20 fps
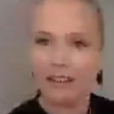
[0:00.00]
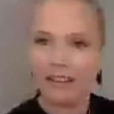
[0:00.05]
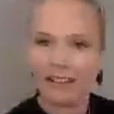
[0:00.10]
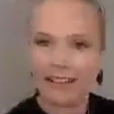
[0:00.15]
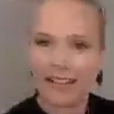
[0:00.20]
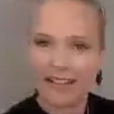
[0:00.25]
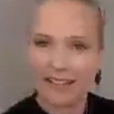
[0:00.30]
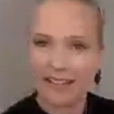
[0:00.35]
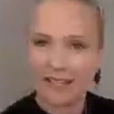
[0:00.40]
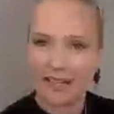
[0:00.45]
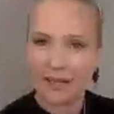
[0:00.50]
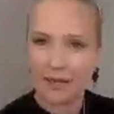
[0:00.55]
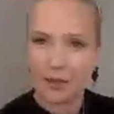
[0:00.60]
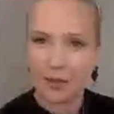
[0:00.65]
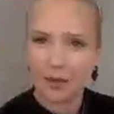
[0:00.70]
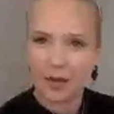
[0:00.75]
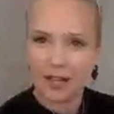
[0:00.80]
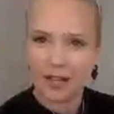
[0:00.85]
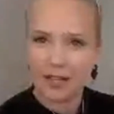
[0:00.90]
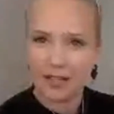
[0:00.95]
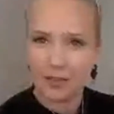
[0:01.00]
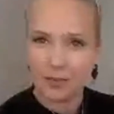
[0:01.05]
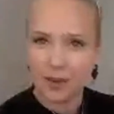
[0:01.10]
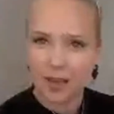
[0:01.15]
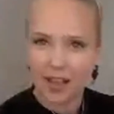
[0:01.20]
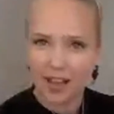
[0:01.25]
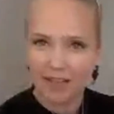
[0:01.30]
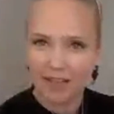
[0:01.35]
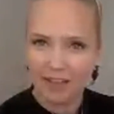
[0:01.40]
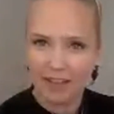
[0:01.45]
Let's see, who else do we
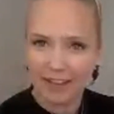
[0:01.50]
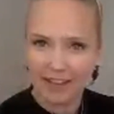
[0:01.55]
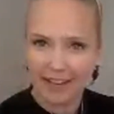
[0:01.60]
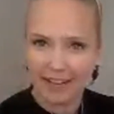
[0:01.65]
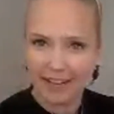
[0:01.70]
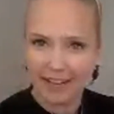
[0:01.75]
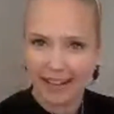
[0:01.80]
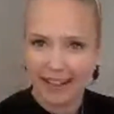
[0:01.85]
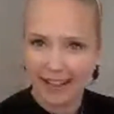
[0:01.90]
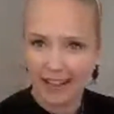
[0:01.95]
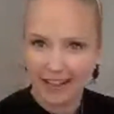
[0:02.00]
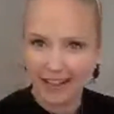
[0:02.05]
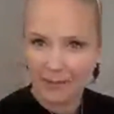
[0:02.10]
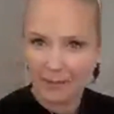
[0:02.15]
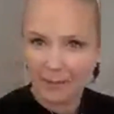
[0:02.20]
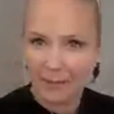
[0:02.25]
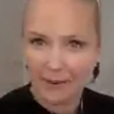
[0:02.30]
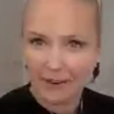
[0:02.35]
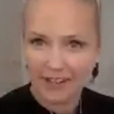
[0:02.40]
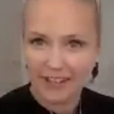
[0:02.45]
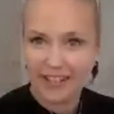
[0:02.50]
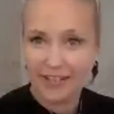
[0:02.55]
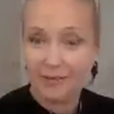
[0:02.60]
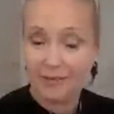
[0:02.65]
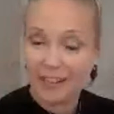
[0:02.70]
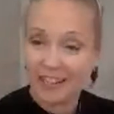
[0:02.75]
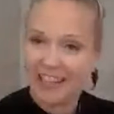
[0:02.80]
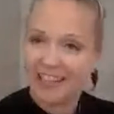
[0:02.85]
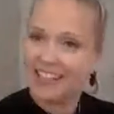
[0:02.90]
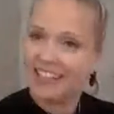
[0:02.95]
have here? Della Sport,
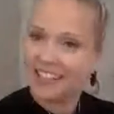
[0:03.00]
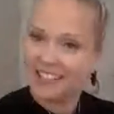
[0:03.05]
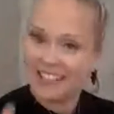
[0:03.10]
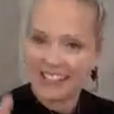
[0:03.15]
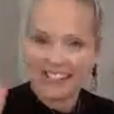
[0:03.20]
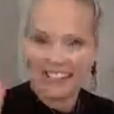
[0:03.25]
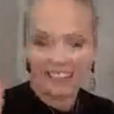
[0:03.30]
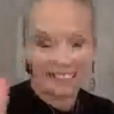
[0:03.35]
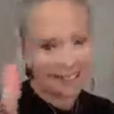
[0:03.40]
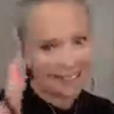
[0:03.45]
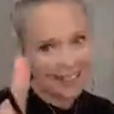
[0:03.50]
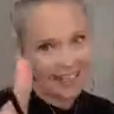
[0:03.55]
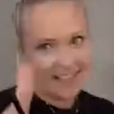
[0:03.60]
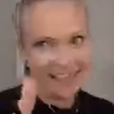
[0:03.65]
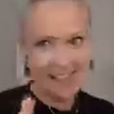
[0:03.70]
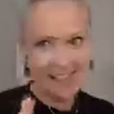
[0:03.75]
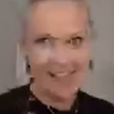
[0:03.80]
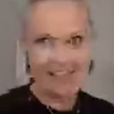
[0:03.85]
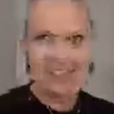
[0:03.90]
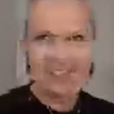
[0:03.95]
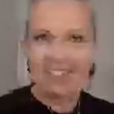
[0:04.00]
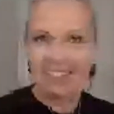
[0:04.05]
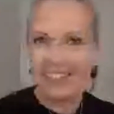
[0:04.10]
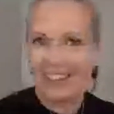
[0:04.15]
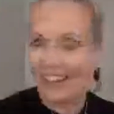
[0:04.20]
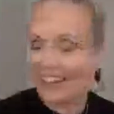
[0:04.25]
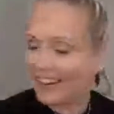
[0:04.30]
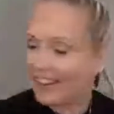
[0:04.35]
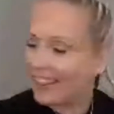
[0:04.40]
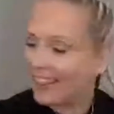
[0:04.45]
we can see you. That's good to
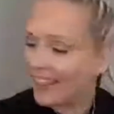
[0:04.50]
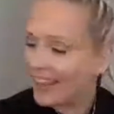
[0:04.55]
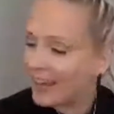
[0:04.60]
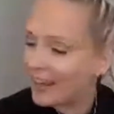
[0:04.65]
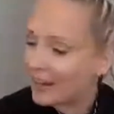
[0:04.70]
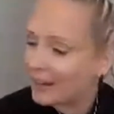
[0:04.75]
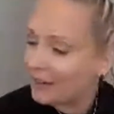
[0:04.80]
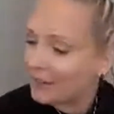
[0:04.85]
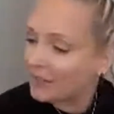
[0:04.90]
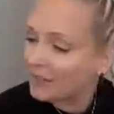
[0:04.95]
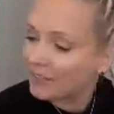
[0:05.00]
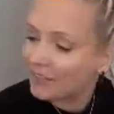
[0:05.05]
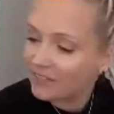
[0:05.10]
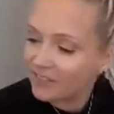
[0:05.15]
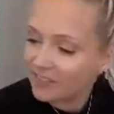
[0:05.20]
hear. Thank you.